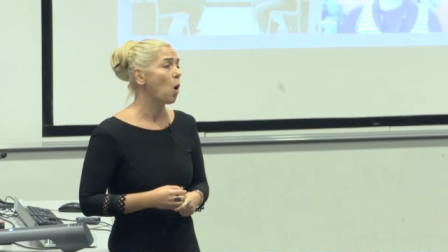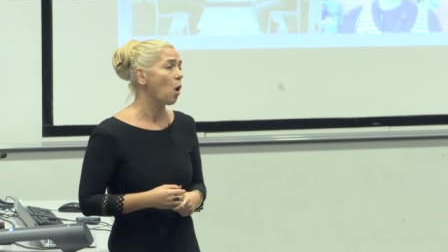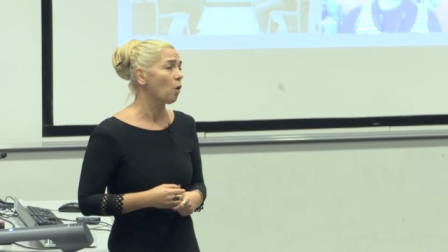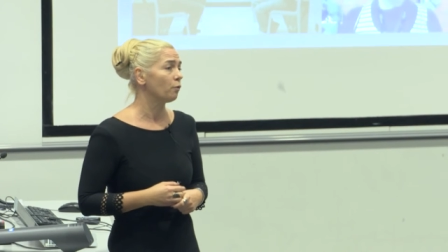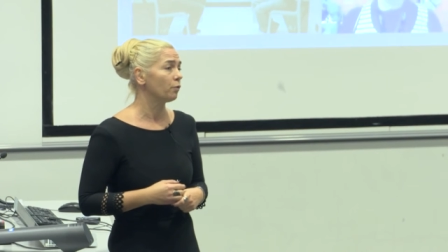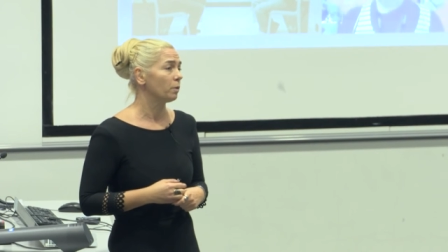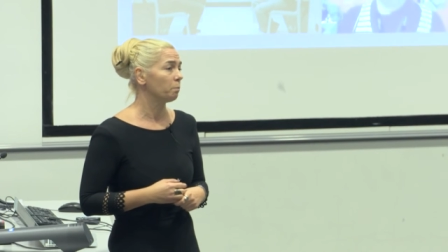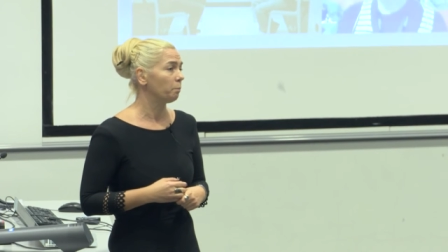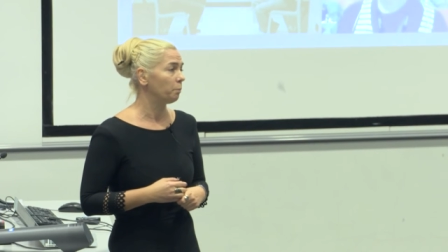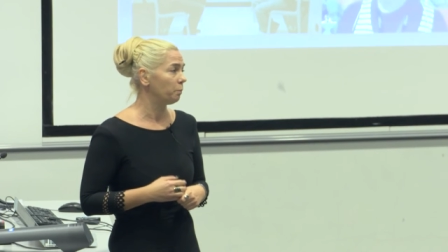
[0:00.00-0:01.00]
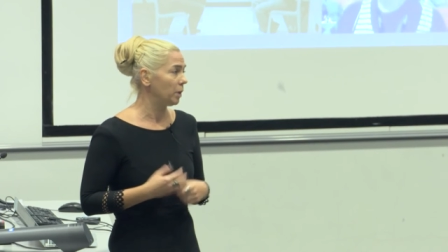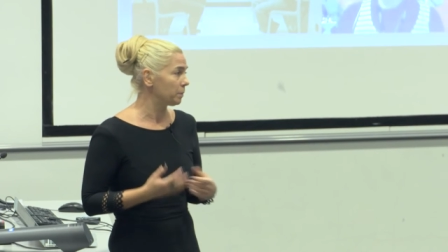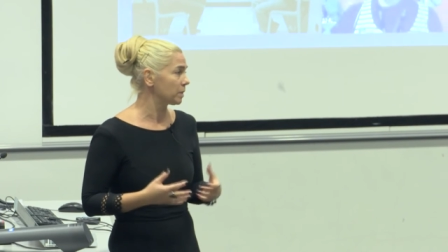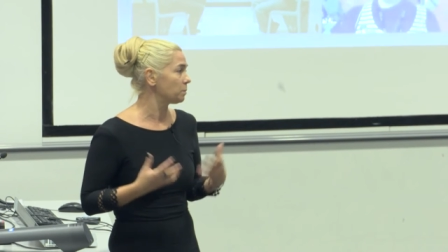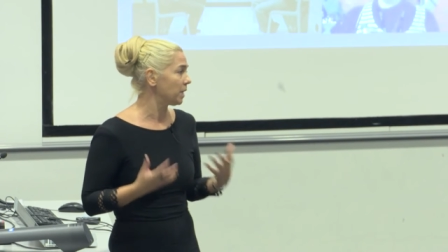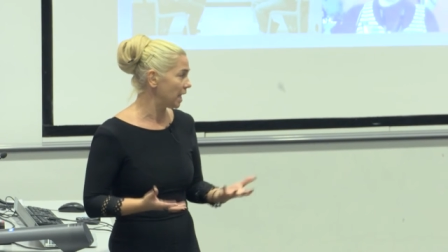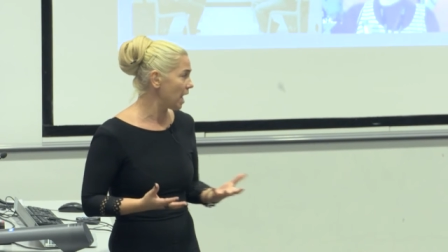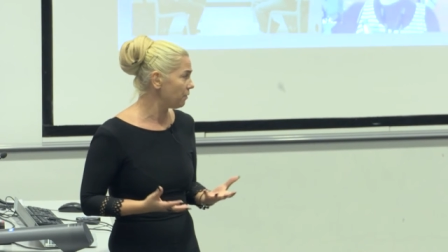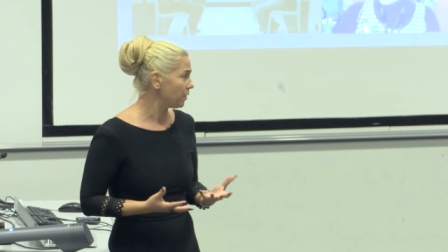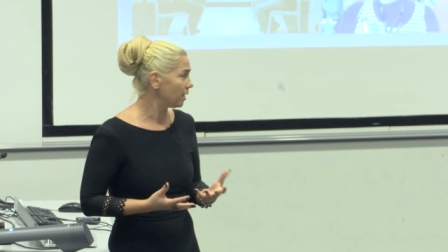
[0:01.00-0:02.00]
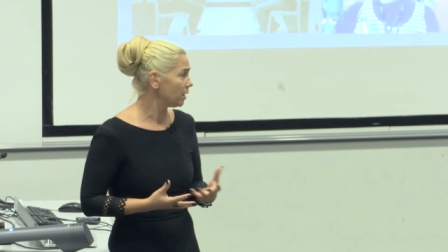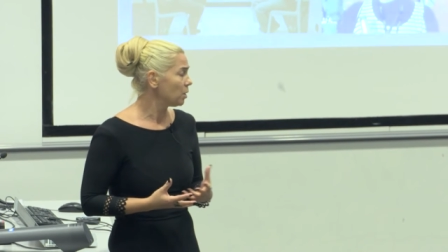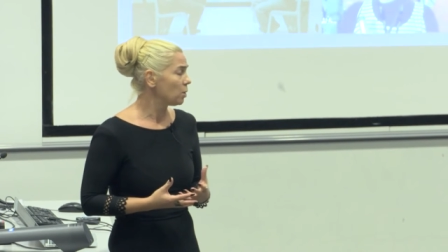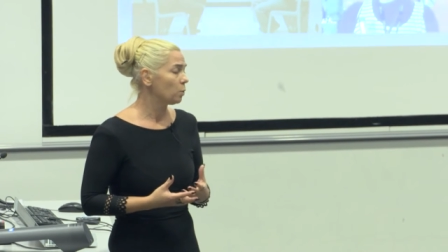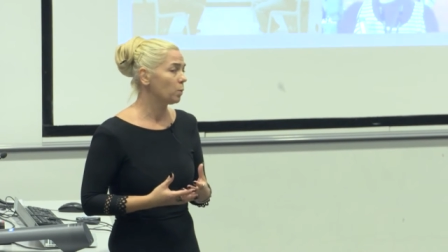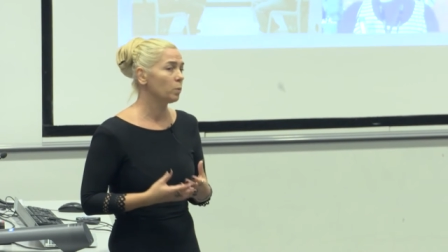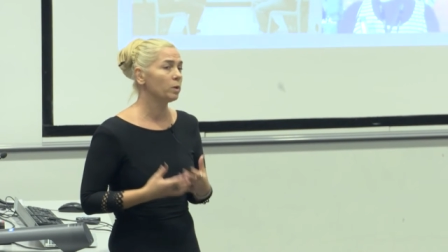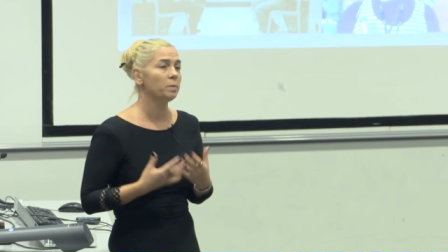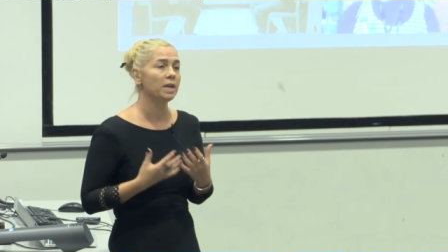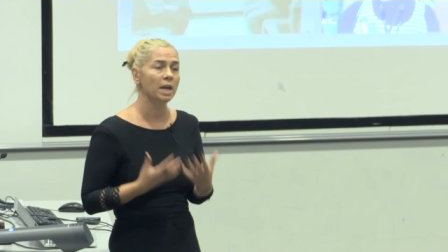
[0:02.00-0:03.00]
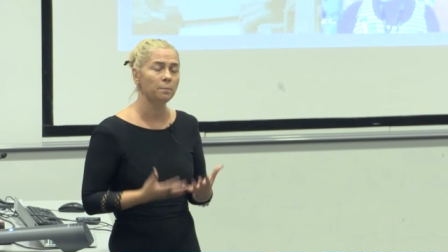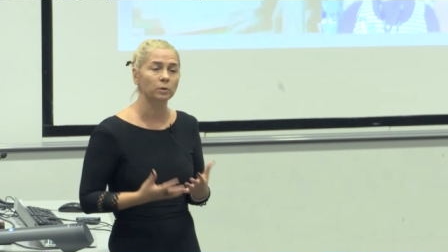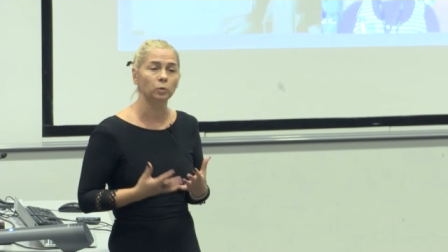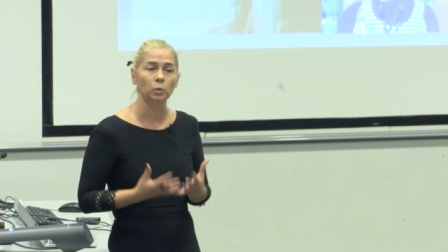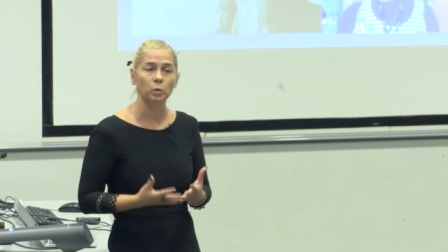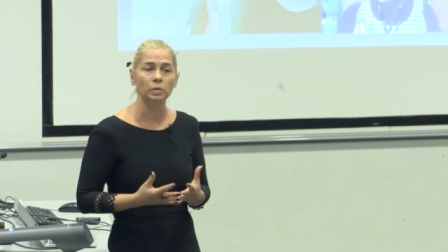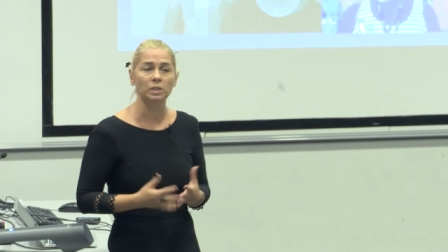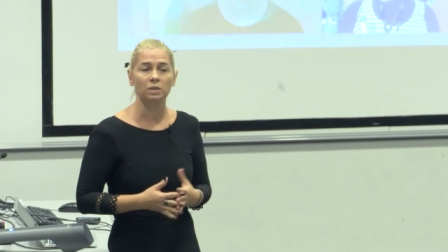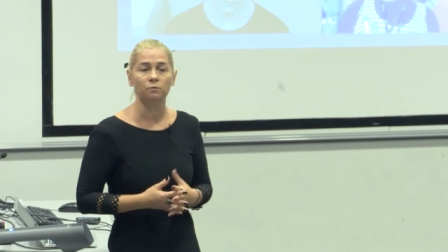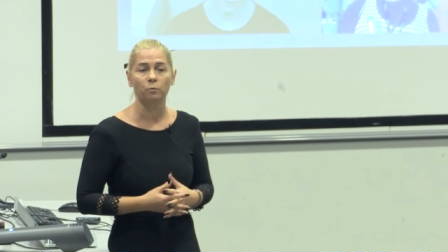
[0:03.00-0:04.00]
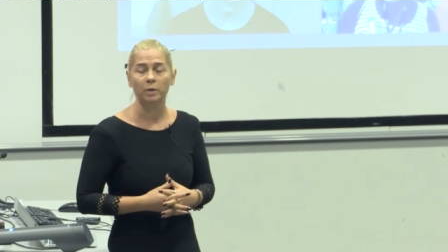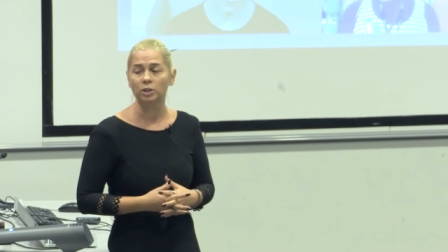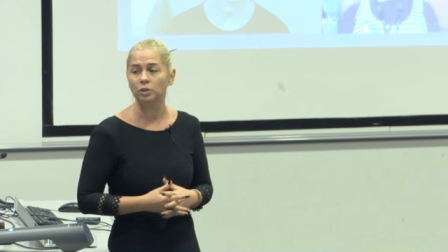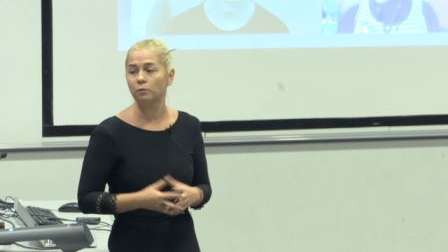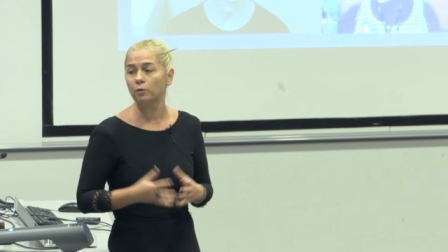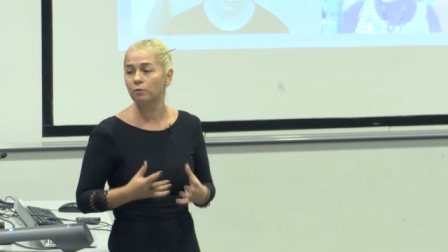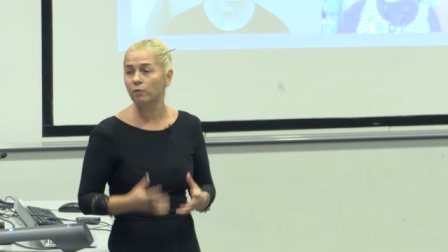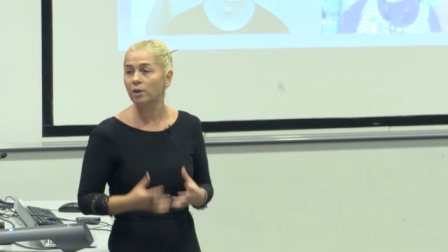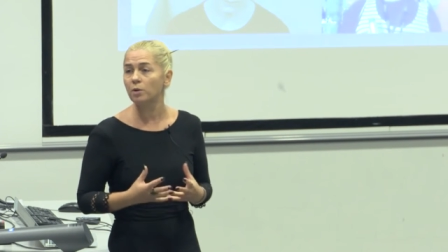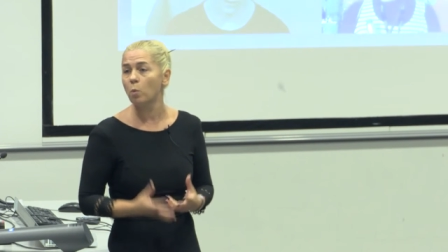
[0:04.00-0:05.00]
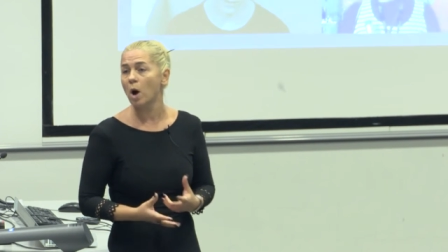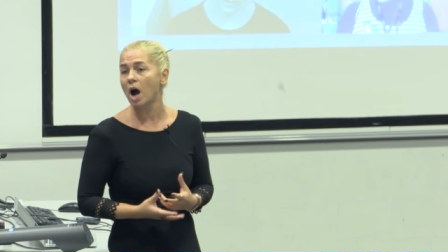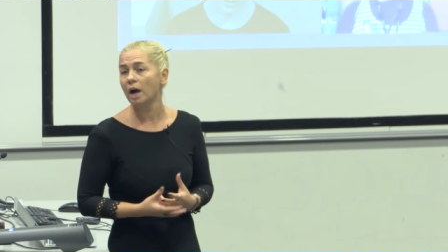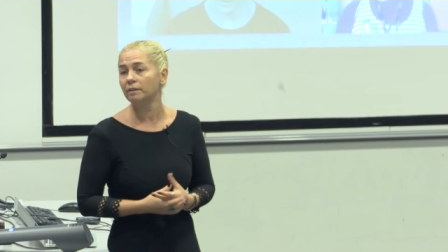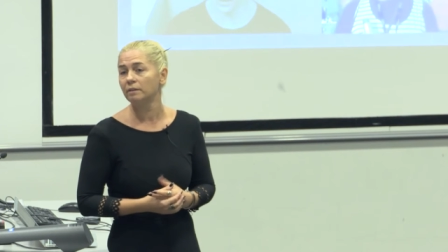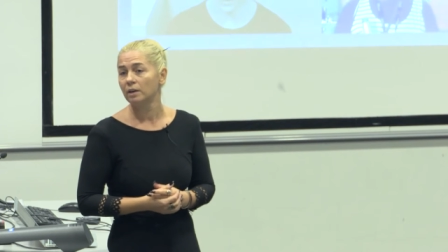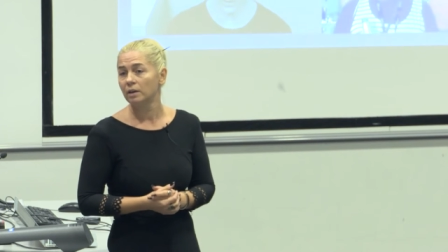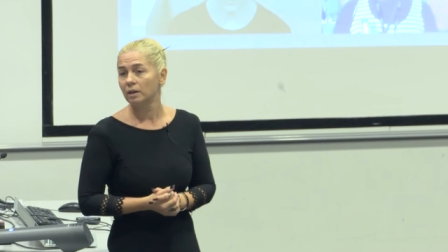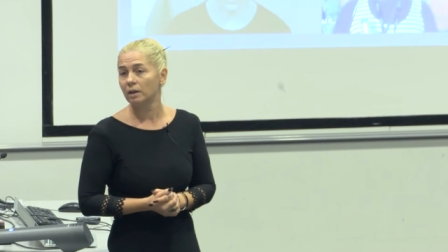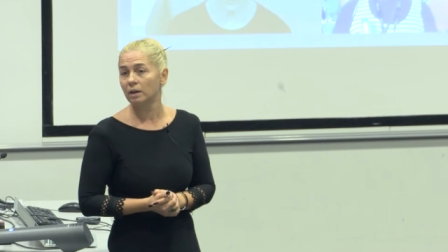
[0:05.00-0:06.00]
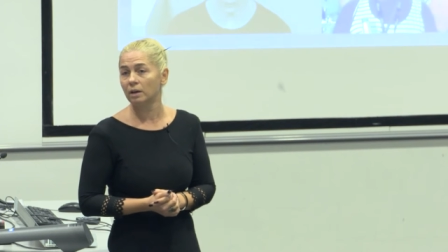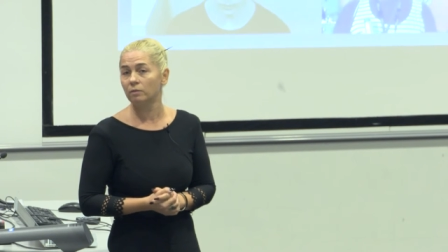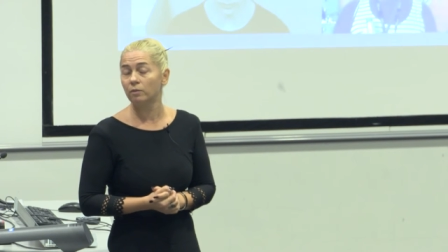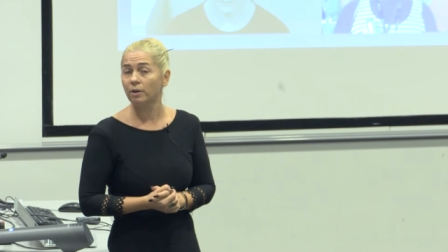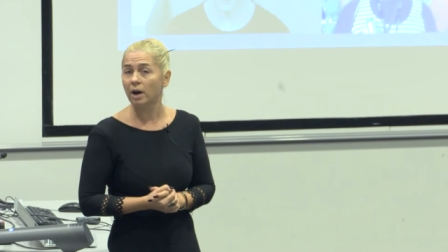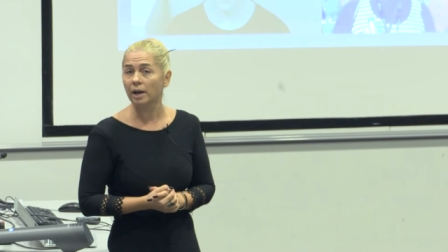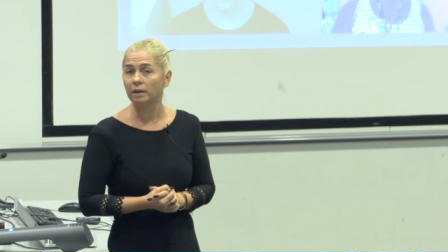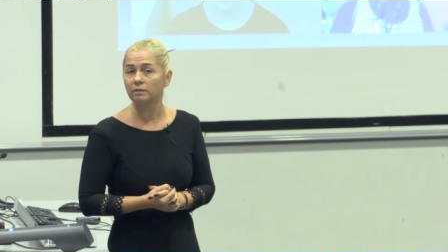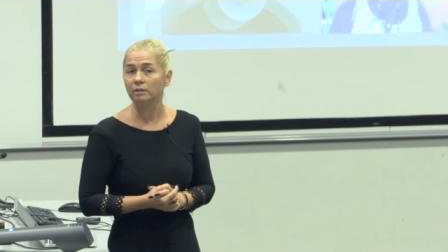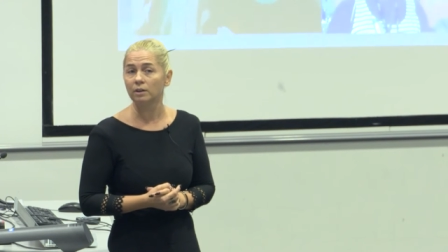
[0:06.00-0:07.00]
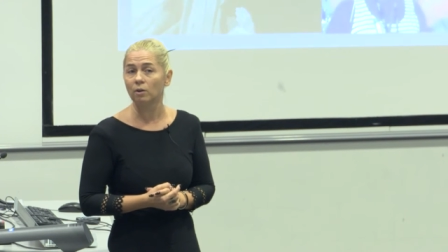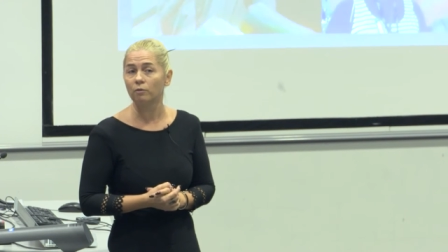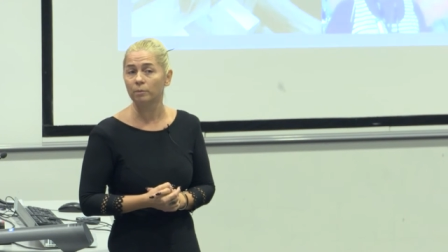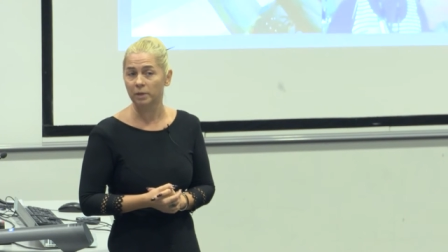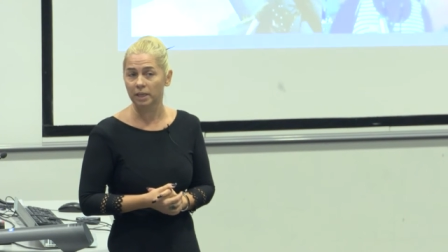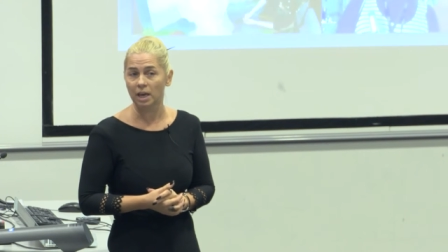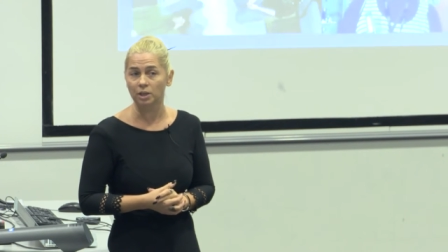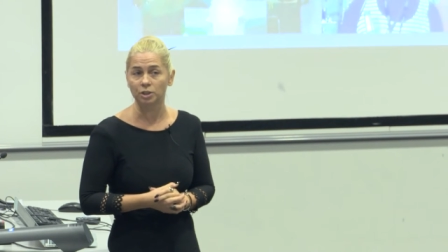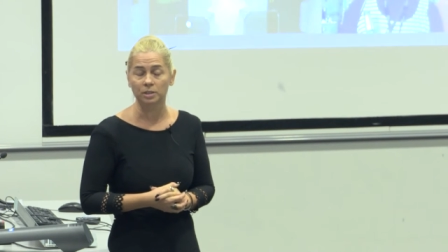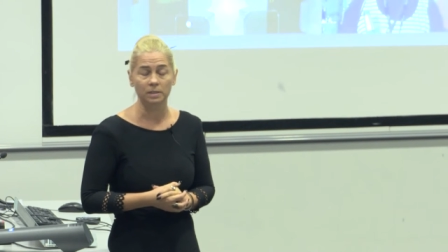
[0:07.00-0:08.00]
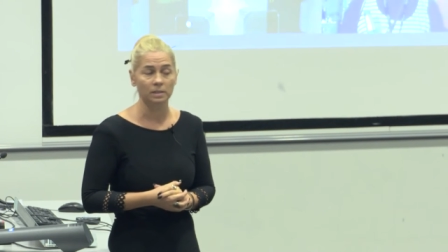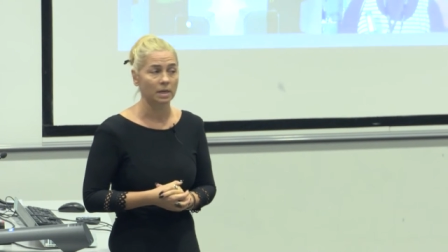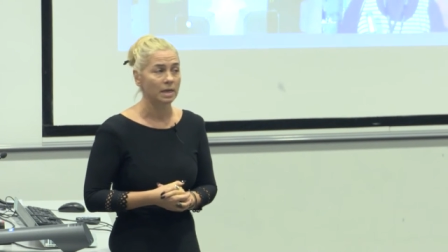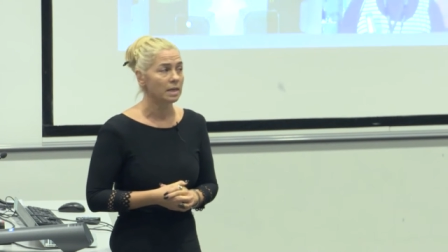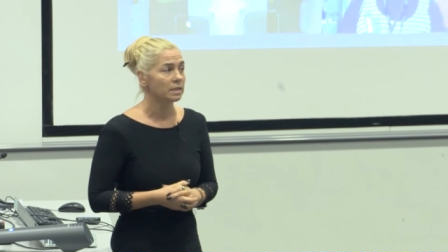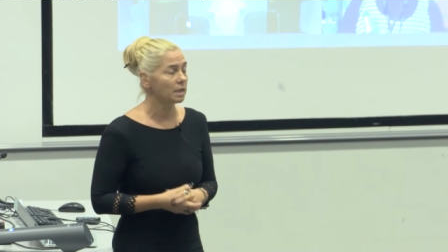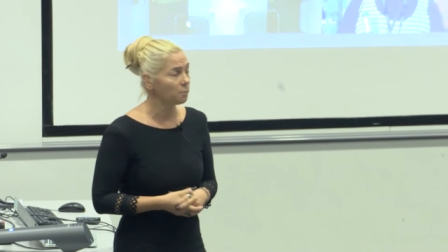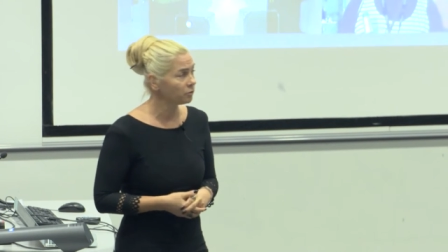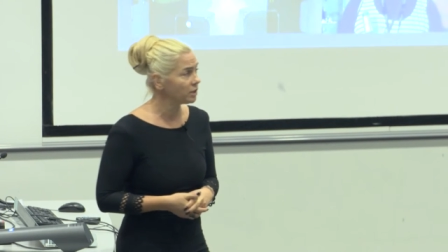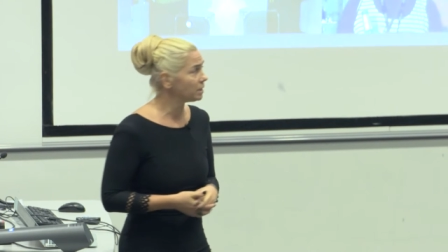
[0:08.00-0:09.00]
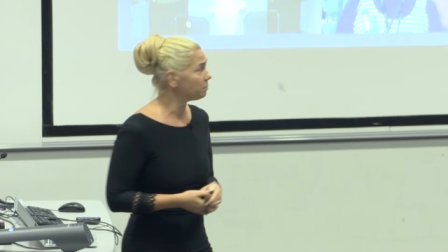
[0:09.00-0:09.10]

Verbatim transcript: of people's behavior, we will be able to use this information for a very wide variety of applications. Some of these